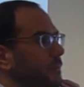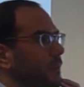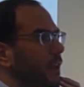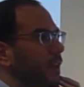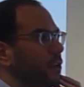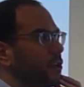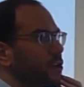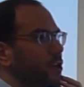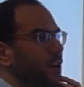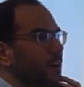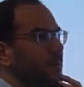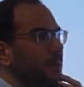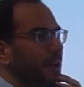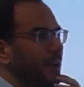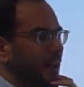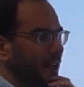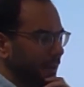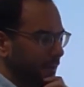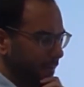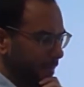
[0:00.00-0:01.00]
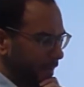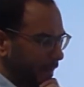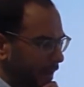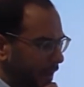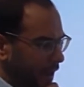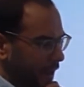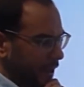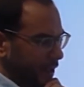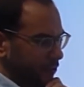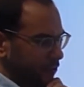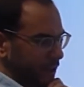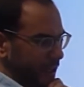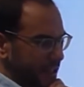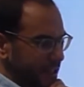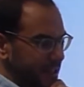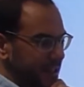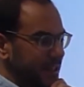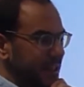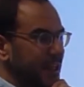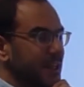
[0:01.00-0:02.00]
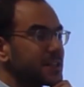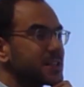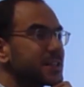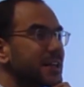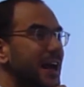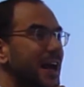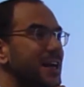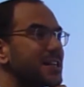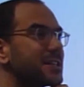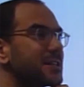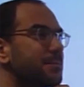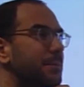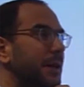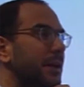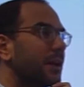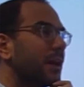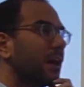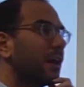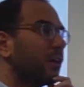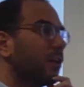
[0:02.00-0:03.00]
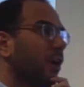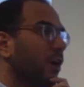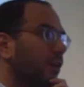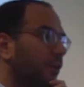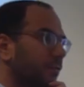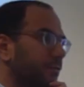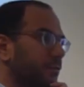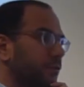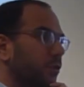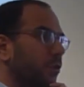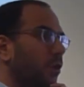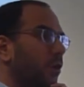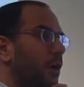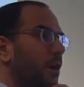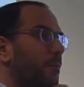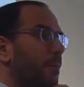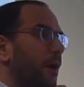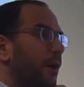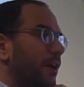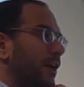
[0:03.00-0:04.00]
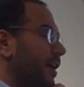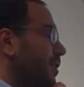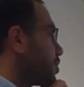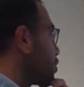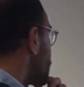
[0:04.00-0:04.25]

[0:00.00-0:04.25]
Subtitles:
In Germany, in recent years, there has been a lot of talk about a